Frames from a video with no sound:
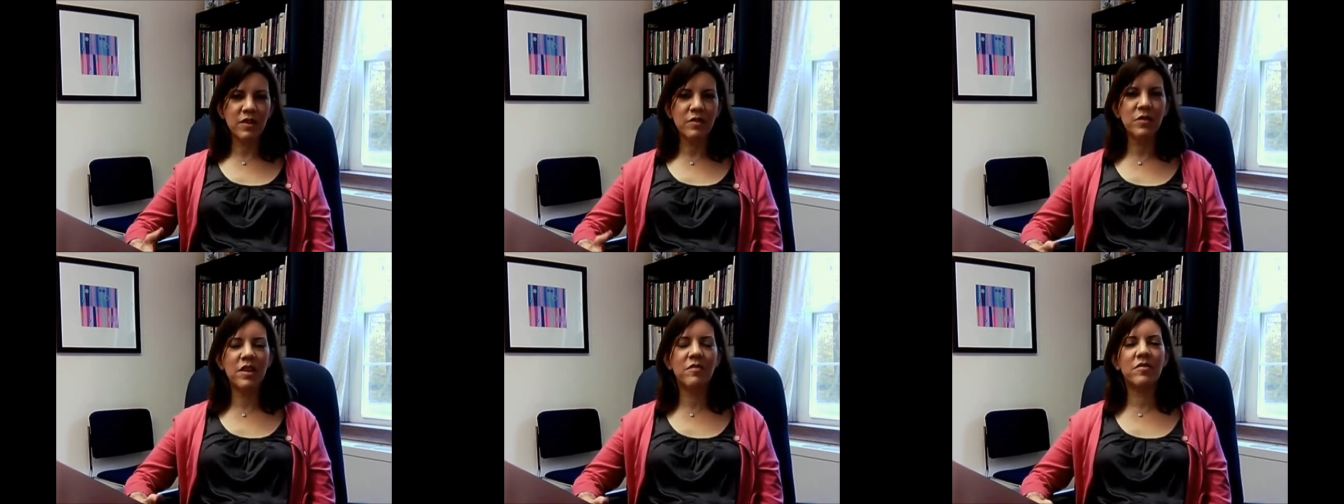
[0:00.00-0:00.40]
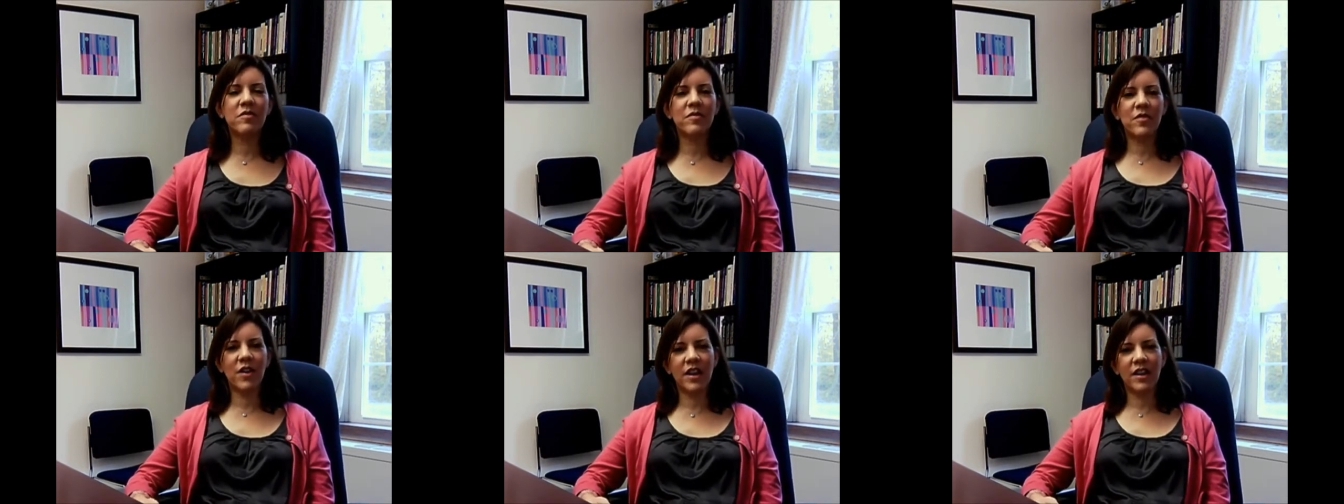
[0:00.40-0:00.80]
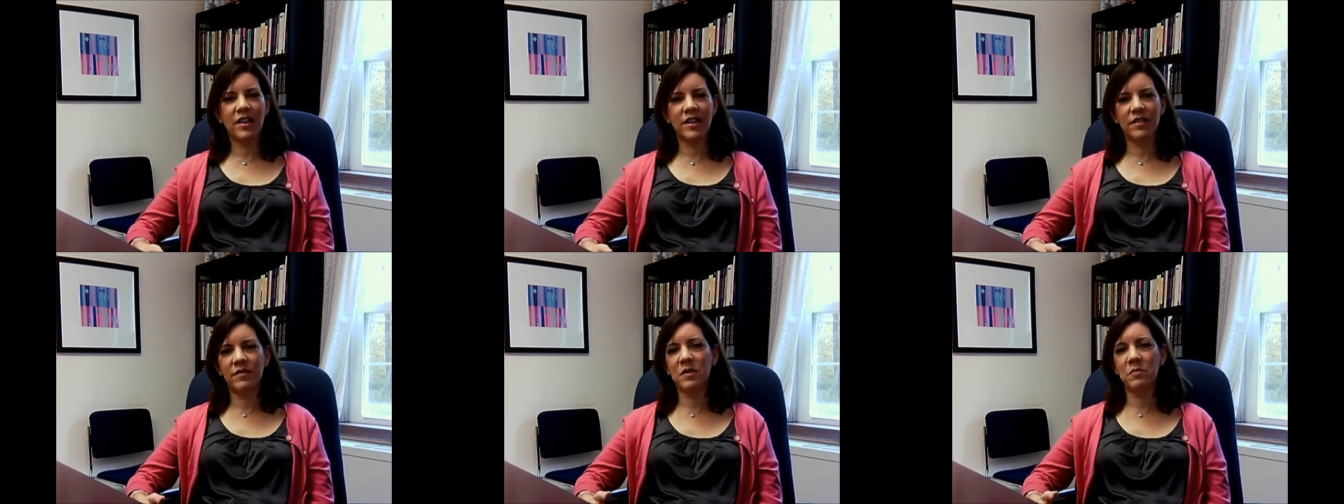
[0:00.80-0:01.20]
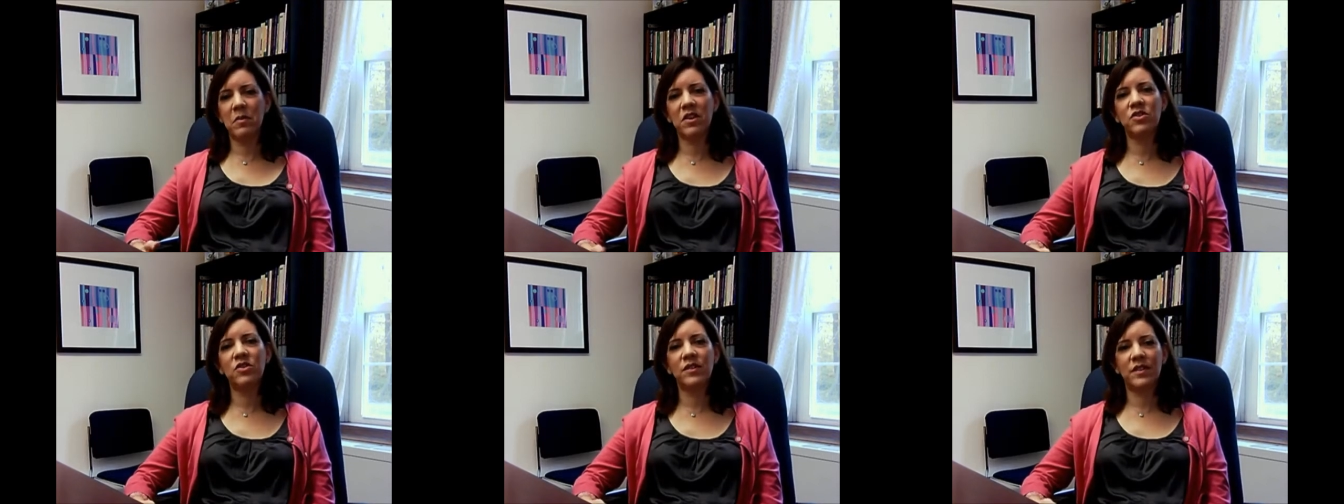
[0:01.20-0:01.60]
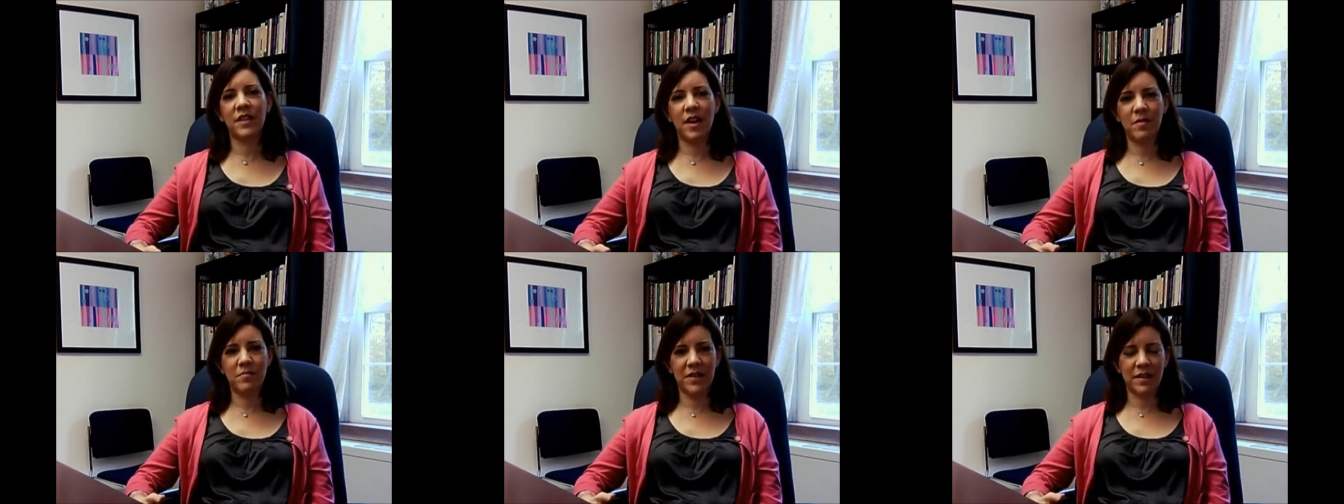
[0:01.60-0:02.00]
we have a variety of special
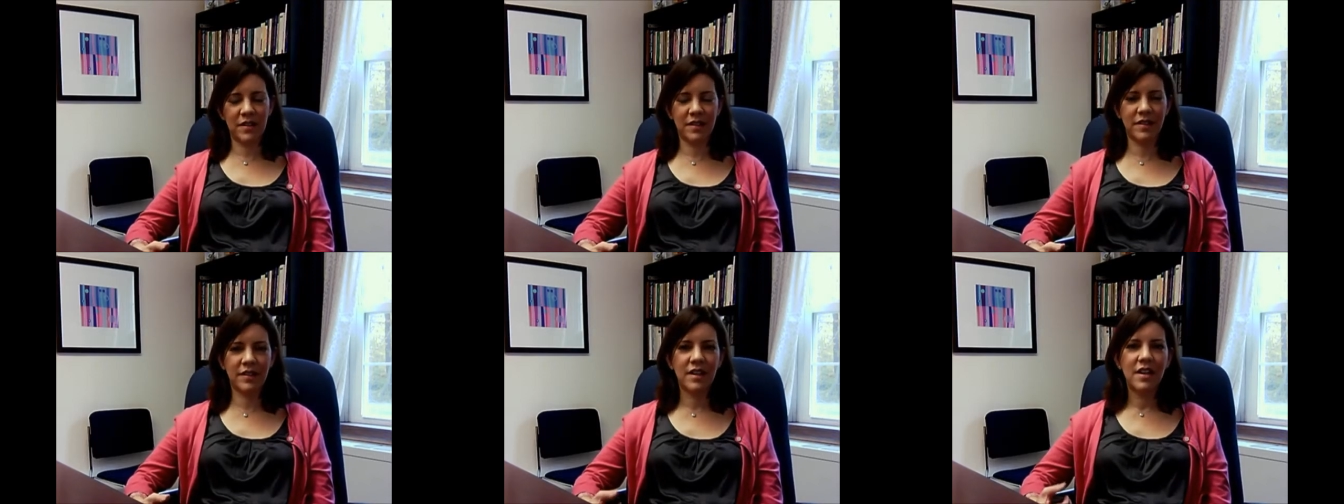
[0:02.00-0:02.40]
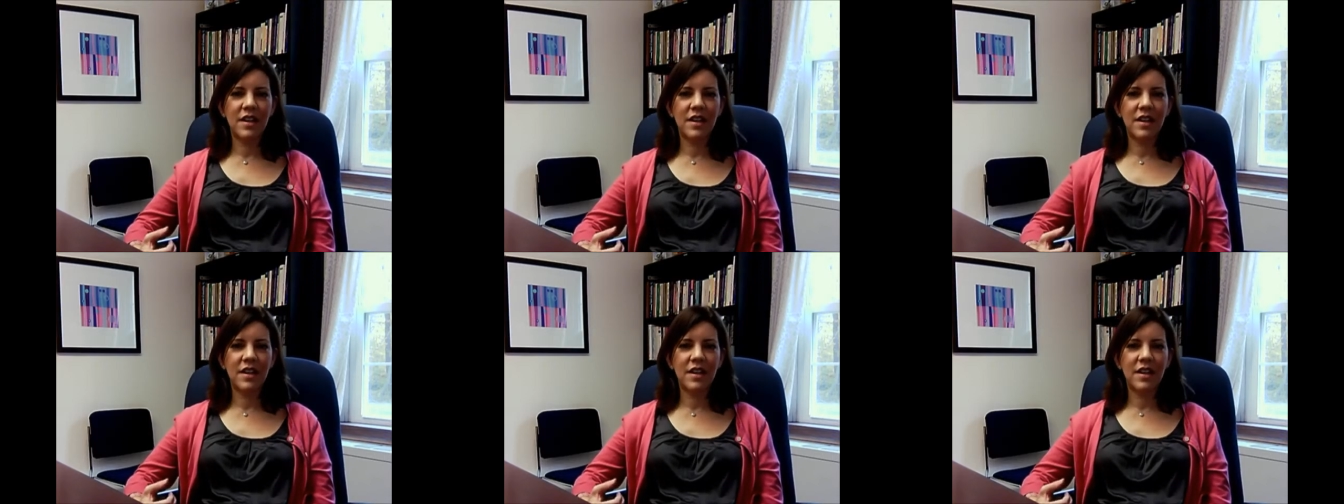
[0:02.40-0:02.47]
topics